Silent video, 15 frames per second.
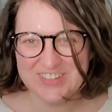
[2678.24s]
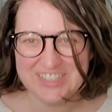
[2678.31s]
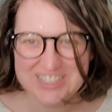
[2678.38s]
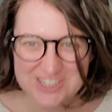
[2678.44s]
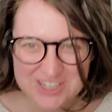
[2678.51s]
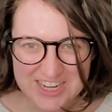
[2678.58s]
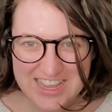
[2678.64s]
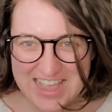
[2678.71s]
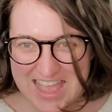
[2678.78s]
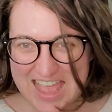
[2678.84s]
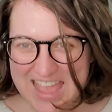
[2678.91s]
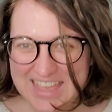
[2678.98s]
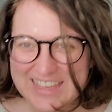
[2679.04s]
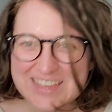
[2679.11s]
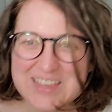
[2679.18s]
which
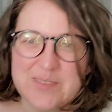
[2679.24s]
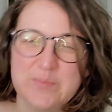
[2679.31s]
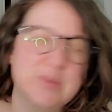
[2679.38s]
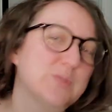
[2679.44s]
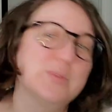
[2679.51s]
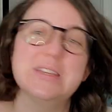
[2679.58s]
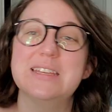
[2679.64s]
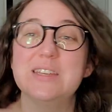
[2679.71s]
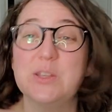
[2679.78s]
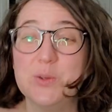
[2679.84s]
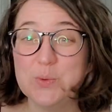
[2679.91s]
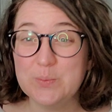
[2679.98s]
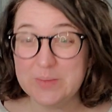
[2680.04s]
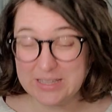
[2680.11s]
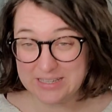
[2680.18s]
between
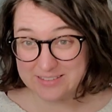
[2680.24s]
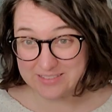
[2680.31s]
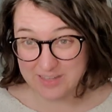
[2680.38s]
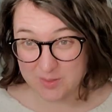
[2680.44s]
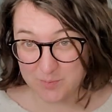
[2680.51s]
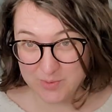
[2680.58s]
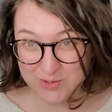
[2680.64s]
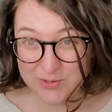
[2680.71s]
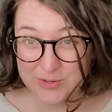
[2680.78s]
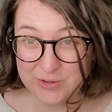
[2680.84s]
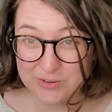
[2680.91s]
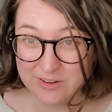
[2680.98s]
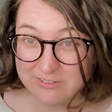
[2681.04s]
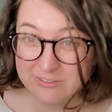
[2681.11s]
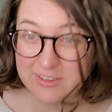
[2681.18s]
you, me, and the
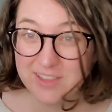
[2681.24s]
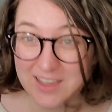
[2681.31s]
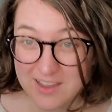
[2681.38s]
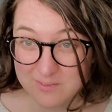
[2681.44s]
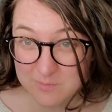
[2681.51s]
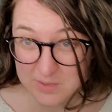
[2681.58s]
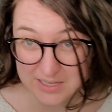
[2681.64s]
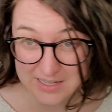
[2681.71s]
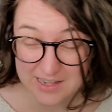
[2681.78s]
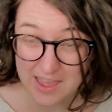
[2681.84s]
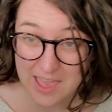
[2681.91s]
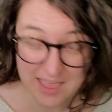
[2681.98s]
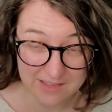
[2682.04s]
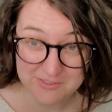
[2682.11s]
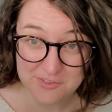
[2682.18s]
computer, I feel like I've been
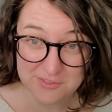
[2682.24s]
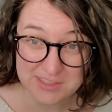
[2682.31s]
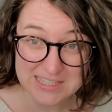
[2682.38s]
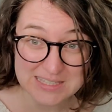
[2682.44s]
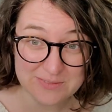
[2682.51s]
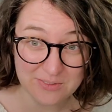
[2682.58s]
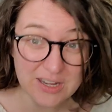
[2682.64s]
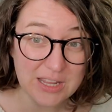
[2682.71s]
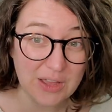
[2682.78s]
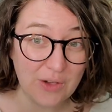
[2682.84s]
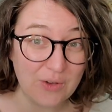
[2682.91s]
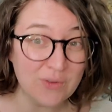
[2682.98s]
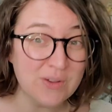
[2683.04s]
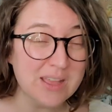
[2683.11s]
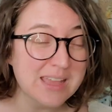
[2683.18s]
half of this
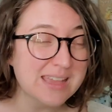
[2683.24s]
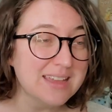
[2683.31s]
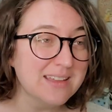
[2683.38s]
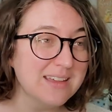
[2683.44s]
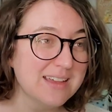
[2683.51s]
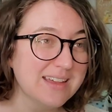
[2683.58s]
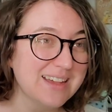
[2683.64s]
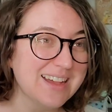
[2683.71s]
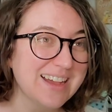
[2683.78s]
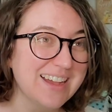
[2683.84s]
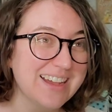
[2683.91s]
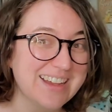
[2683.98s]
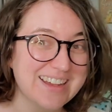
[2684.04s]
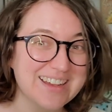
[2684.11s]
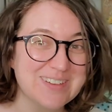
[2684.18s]
video.
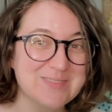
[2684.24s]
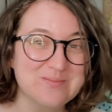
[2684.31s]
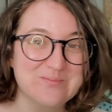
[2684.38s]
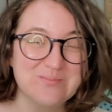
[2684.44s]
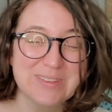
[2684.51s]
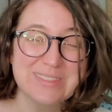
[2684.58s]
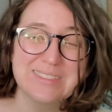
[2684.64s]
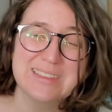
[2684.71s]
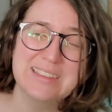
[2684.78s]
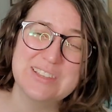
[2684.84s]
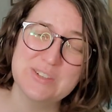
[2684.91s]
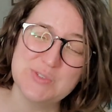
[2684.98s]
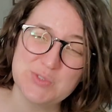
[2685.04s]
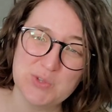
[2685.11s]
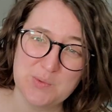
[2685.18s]
Um, but thank
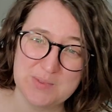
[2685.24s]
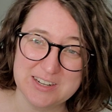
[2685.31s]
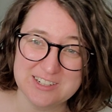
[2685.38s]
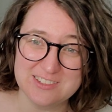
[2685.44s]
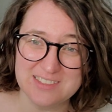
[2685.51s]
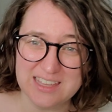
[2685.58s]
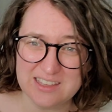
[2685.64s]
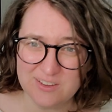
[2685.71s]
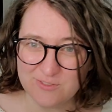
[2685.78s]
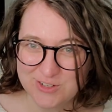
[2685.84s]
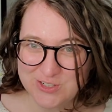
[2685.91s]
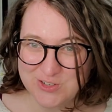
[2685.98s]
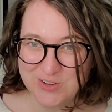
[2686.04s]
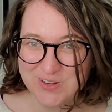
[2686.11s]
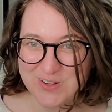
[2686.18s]
you so much. Thank you
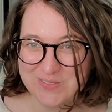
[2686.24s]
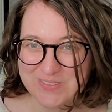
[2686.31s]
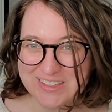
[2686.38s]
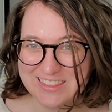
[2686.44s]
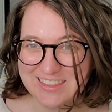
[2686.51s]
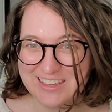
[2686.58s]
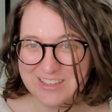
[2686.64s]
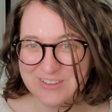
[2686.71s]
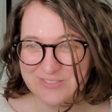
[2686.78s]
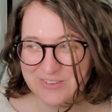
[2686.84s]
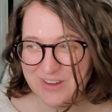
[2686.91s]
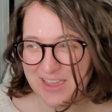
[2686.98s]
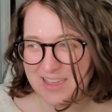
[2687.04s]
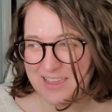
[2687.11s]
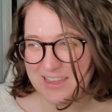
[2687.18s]
for joining me. Thank you
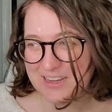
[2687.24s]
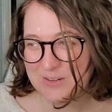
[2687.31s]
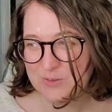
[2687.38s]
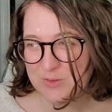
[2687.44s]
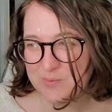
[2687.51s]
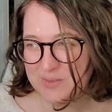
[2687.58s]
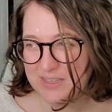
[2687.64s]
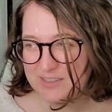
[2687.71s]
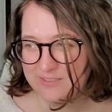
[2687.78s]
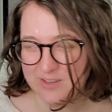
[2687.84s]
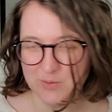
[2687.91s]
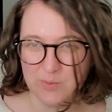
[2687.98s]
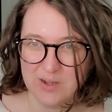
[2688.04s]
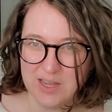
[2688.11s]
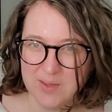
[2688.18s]
for hanging out with me,
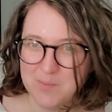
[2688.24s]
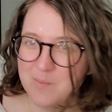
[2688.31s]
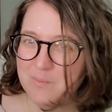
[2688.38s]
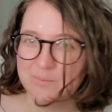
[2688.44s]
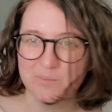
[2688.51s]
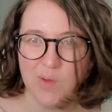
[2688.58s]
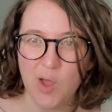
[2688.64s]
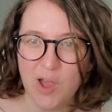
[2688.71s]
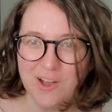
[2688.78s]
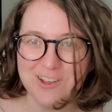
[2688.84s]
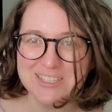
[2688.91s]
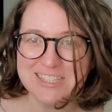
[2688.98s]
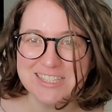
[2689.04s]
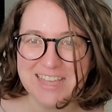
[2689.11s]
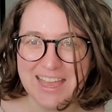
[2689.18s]
even when I'm
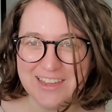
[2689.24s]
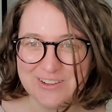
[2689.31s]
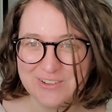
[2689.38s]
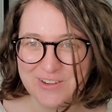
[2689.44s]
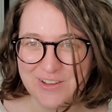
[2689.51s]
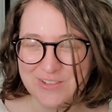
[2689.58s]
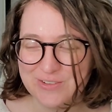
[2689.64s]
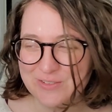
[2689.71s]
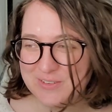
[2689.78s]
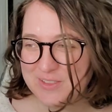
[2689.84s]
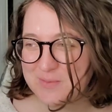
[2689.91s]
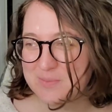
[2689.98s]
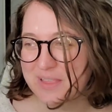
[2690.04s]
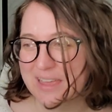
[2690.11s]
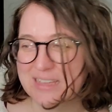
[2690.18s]
all scattered all over
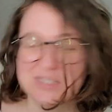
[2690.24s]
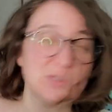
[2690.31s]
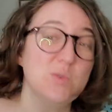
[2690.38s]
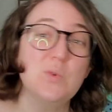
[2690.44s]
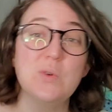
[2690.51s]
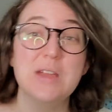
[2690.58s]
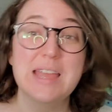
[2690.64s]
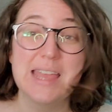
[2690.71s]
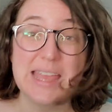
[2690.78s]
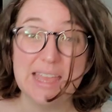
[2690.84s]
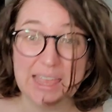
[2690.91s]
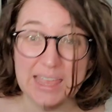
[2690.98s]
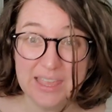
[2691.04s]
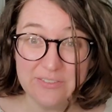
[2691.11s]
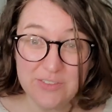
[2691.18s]
the place. Ooh,
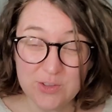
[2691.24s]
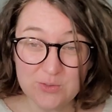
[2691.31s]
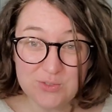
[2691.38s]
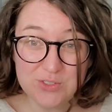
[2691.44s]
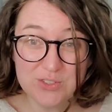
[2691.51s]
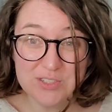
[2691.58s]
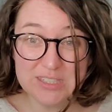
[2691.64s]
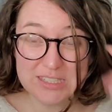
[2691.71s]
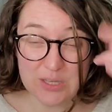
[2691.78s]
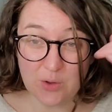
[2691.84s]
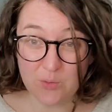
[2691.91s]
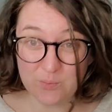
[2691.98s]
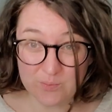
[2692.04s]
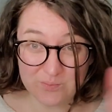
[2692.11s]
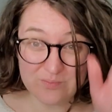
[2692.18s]
if you so